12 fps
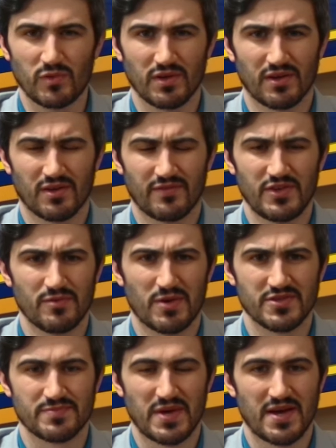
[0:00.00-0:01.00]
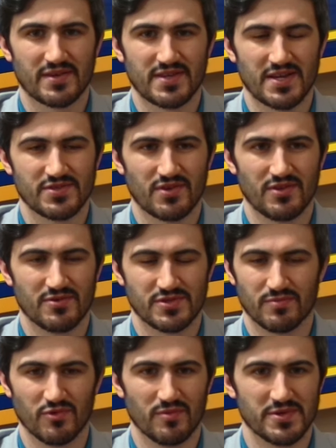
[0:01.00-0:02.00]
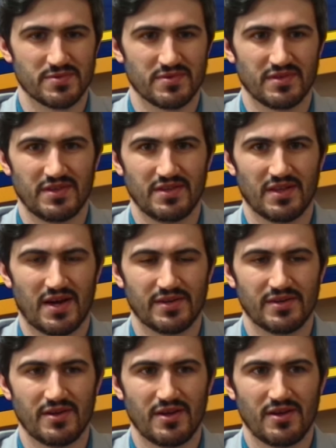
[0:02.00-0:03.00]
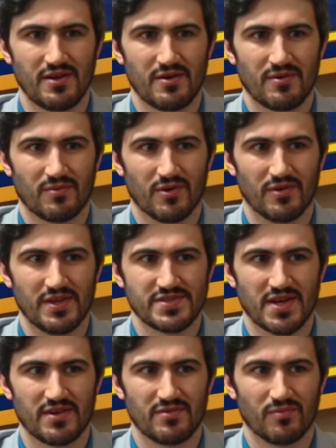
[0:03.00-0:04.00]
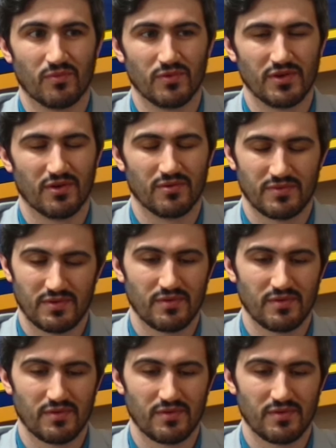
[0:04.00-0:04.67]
A few months back, Tesla, there were some rumors with Elon where they said, you know,